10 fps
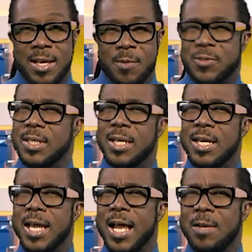of
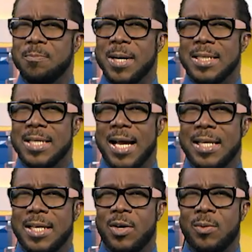seeking help by
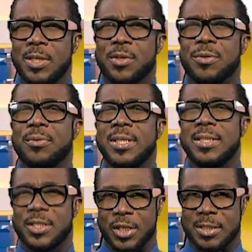dialing only three
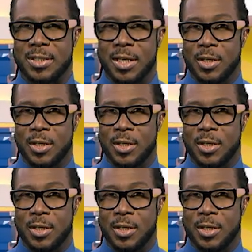digits,